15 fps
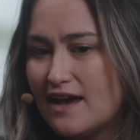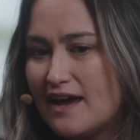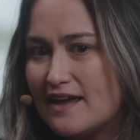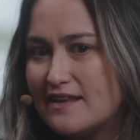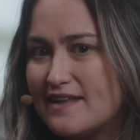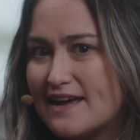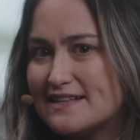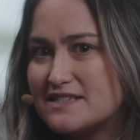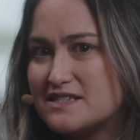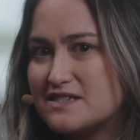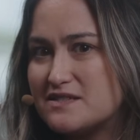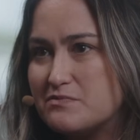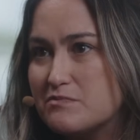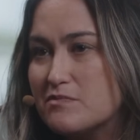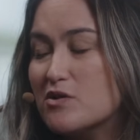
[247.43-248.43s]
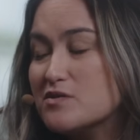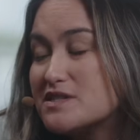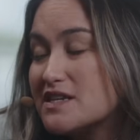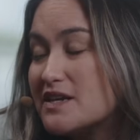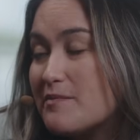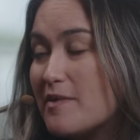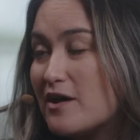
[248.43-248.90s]
And that's
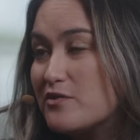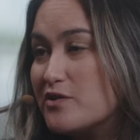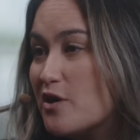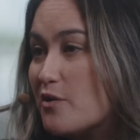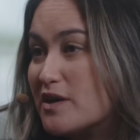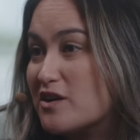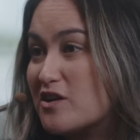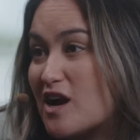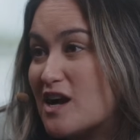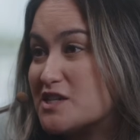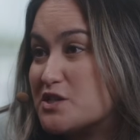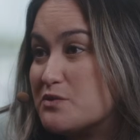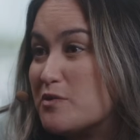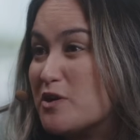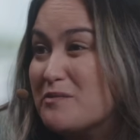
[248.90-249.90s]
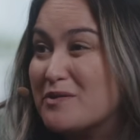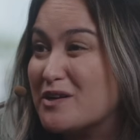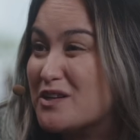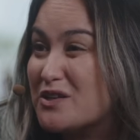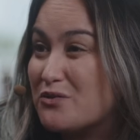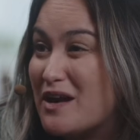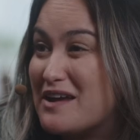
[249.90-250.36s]
mostly about knowing your customer and
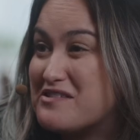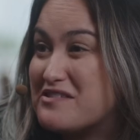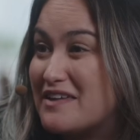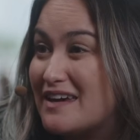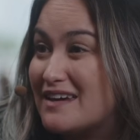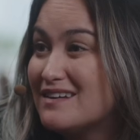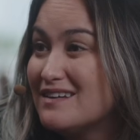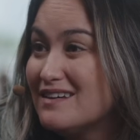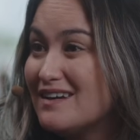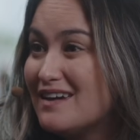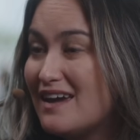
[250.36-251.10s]
building the right thing.